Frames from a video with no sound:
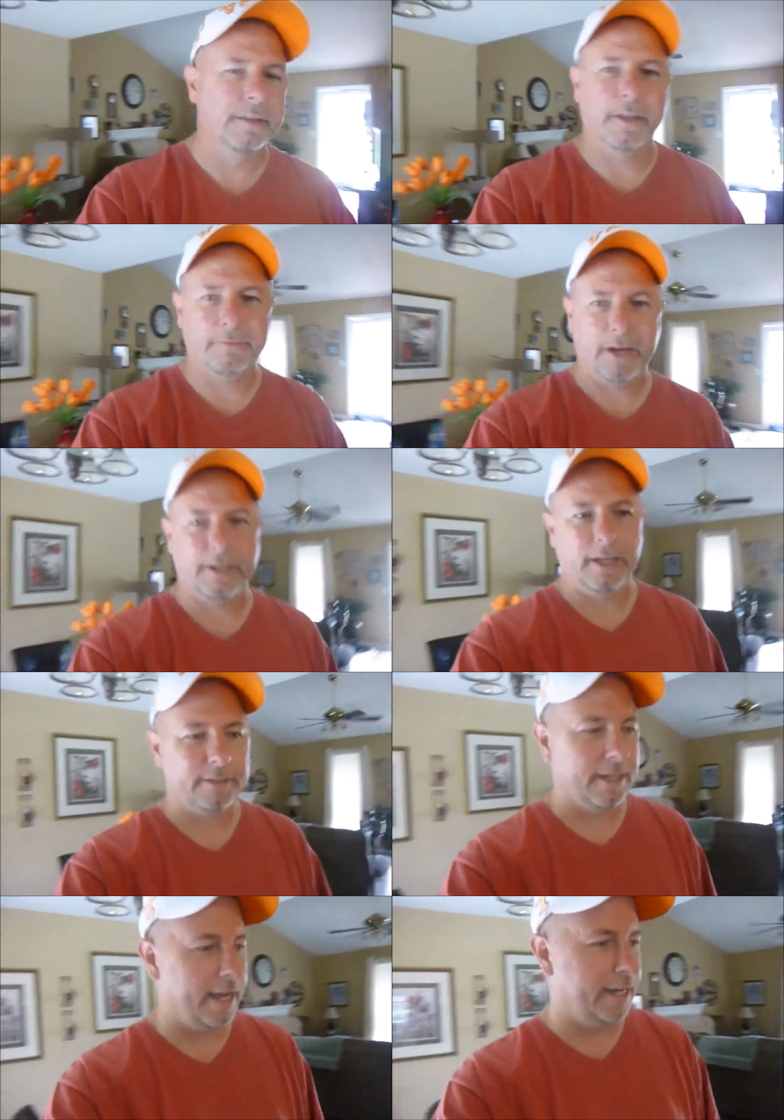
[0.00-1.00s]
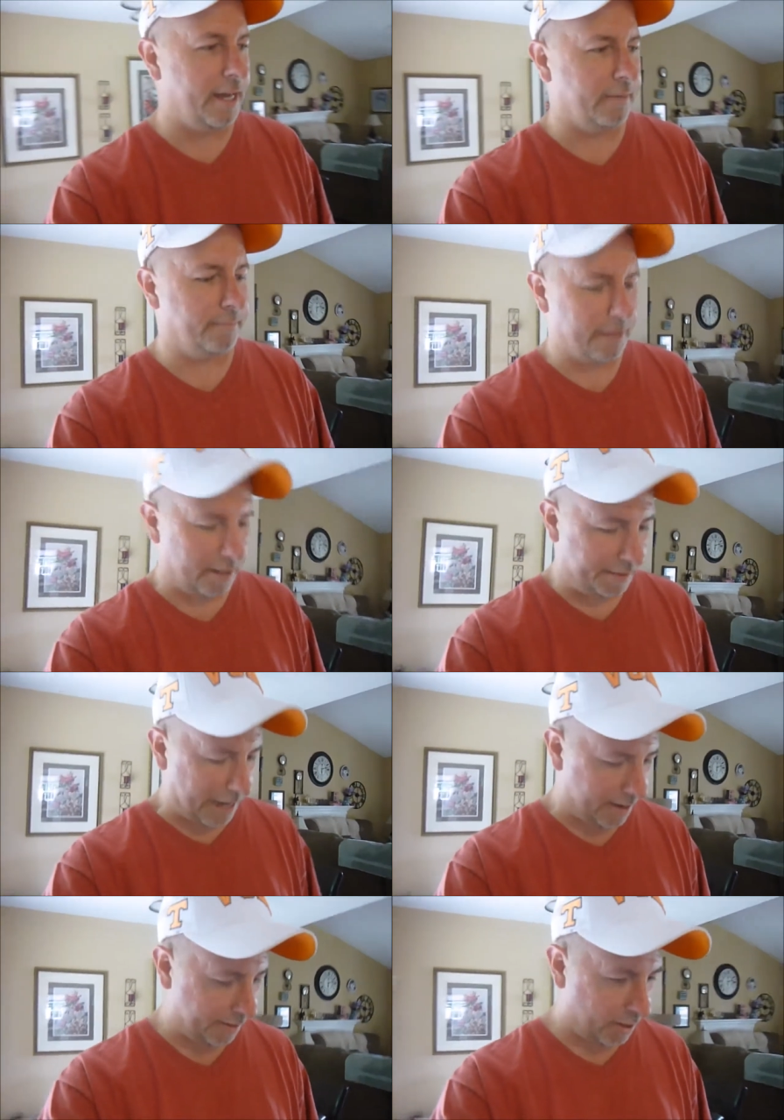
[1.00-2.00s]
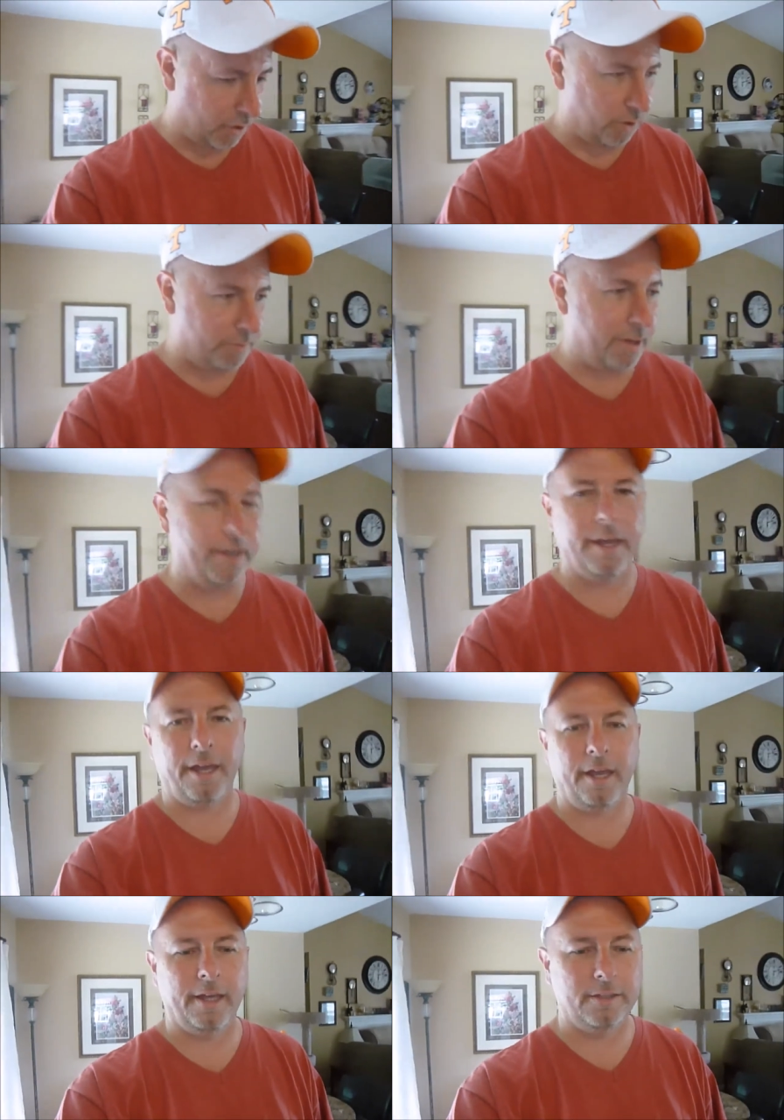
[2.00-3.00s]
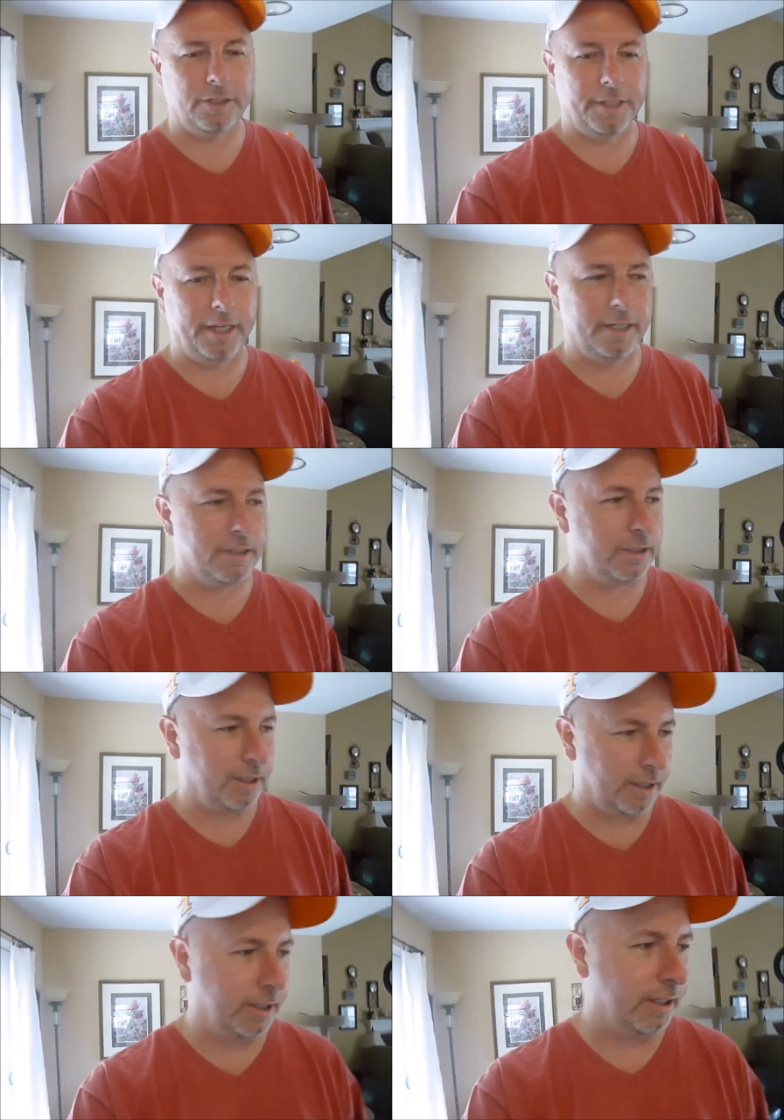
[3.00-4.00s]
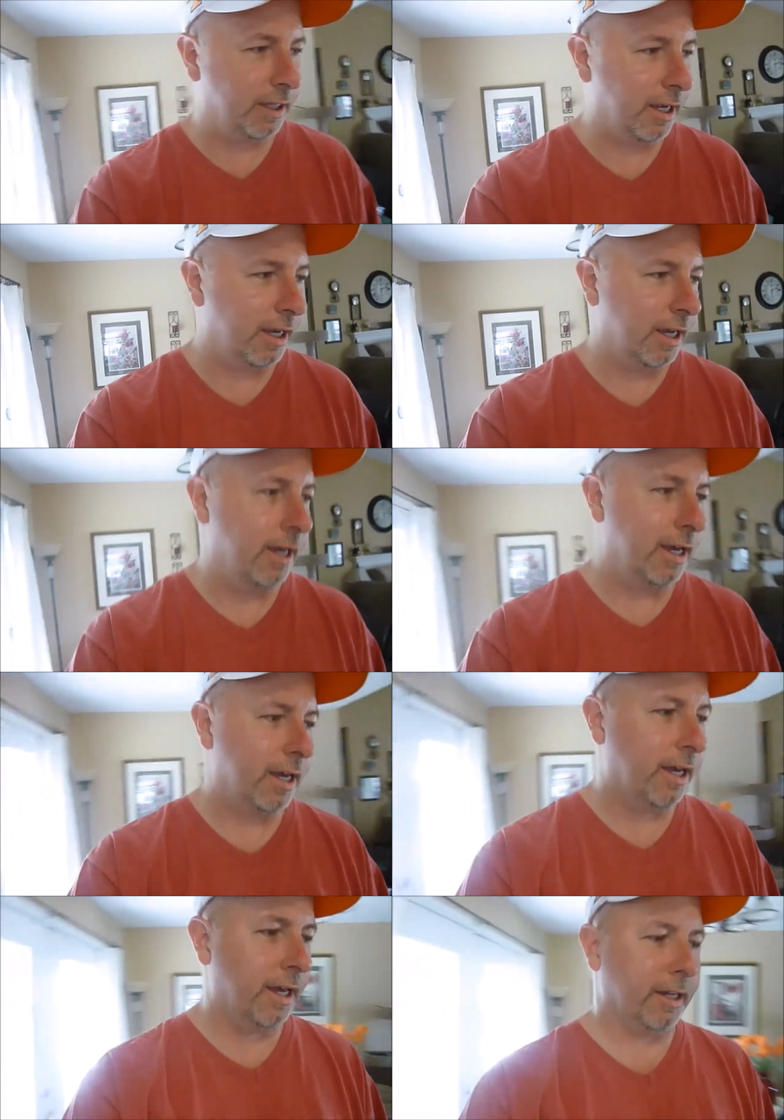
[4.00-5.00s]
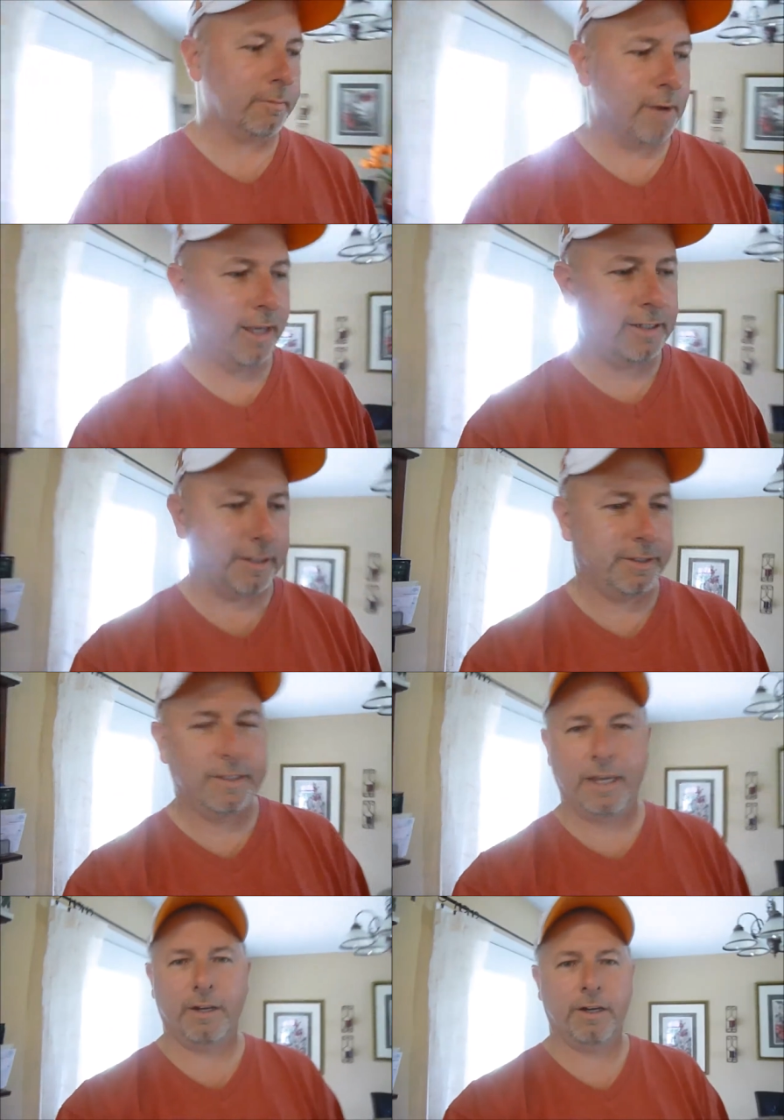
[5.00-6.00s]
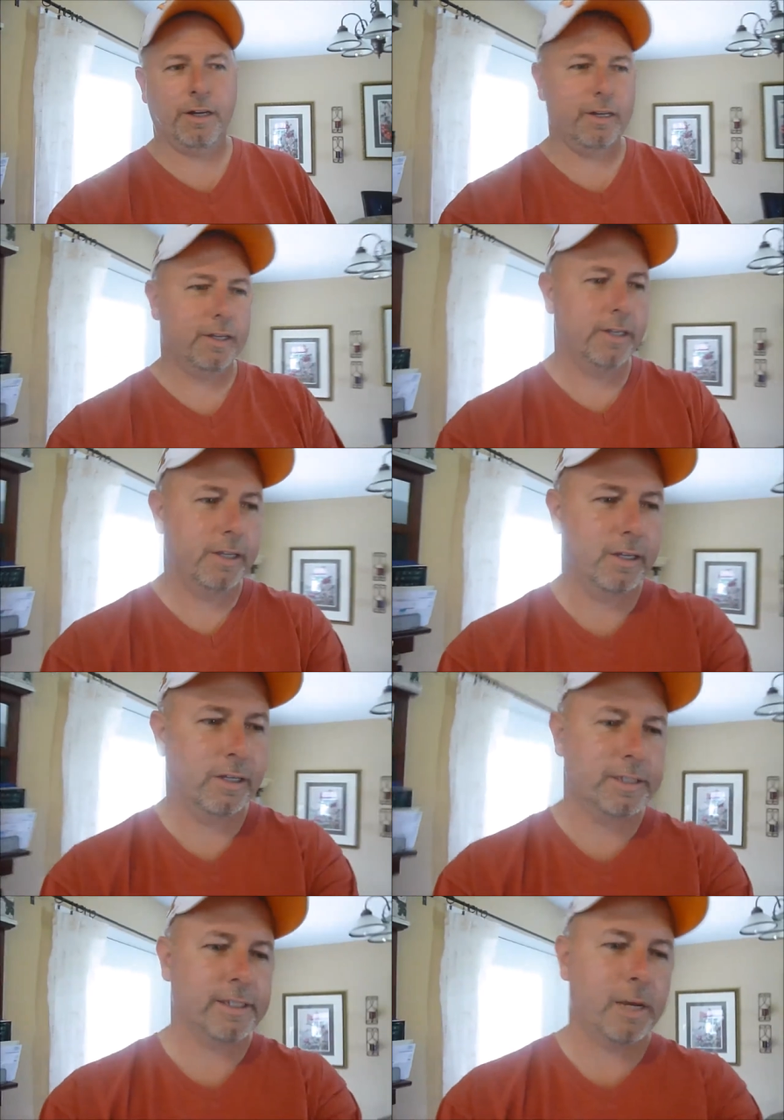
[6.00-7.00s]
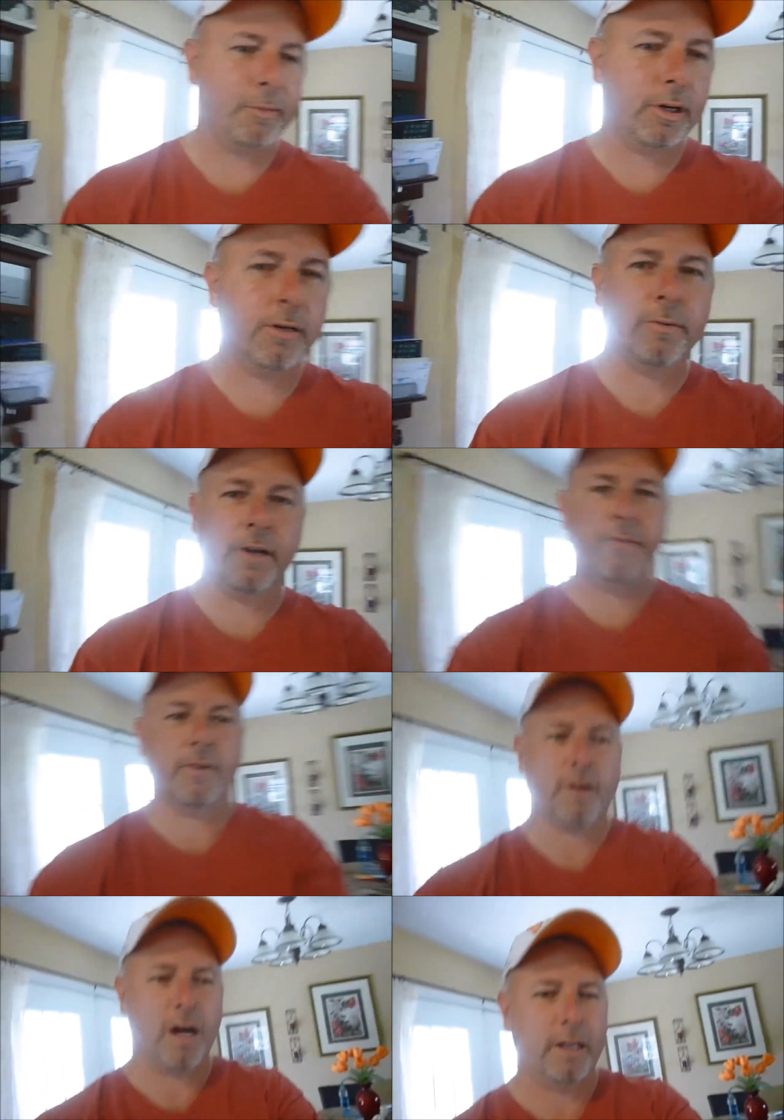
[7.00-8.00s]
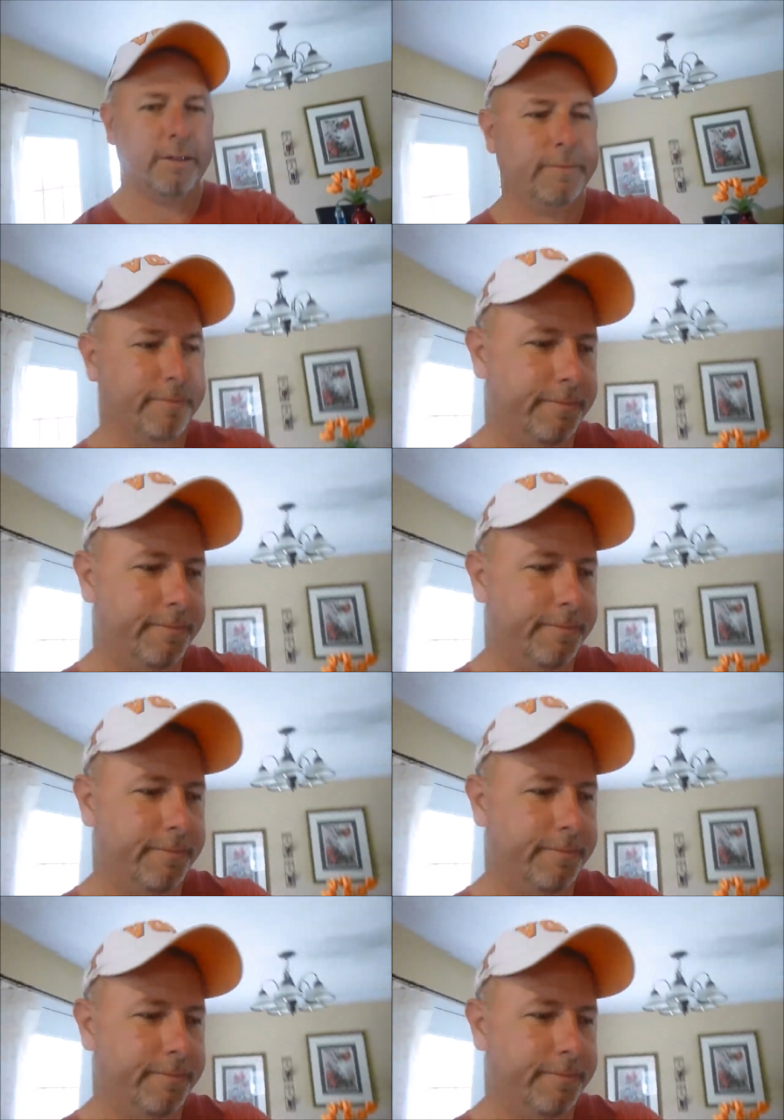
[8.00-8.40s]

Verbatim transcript: The very next day and I'm now at home and Janita is cooking an amazing dinner, supper, whatever you want to call it.